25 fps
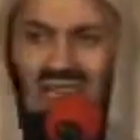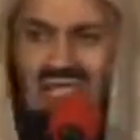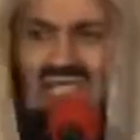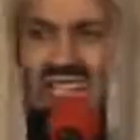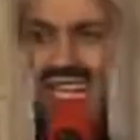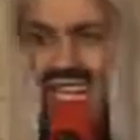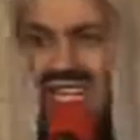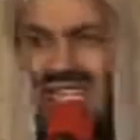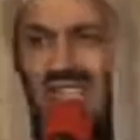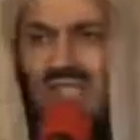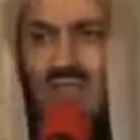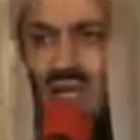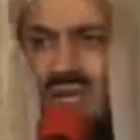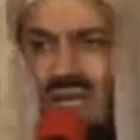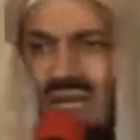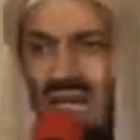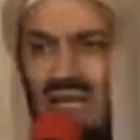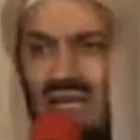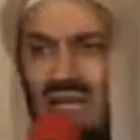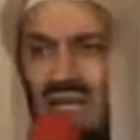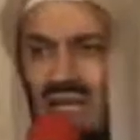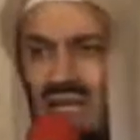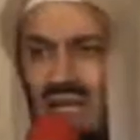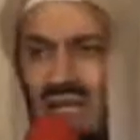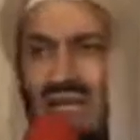really tells you
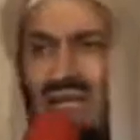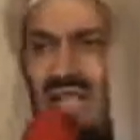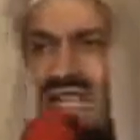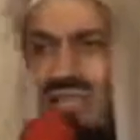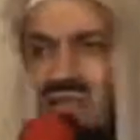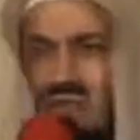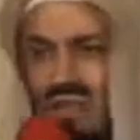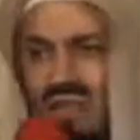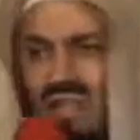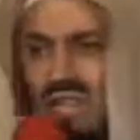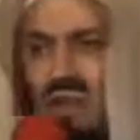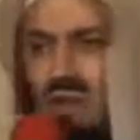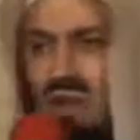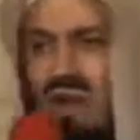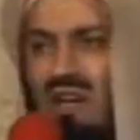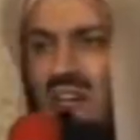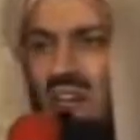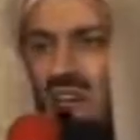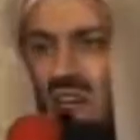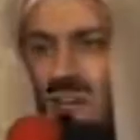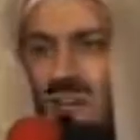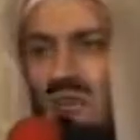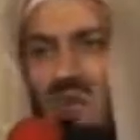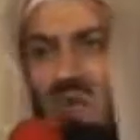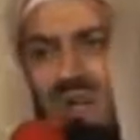that, and that's what they
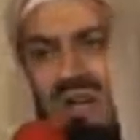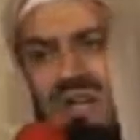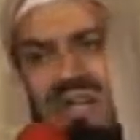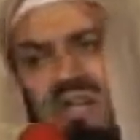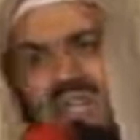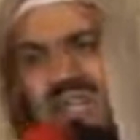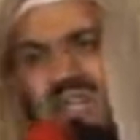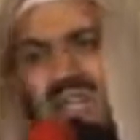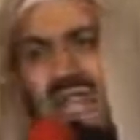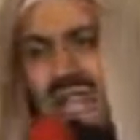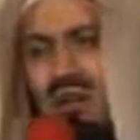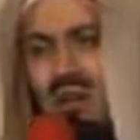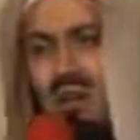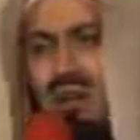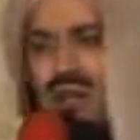want from you, well, that's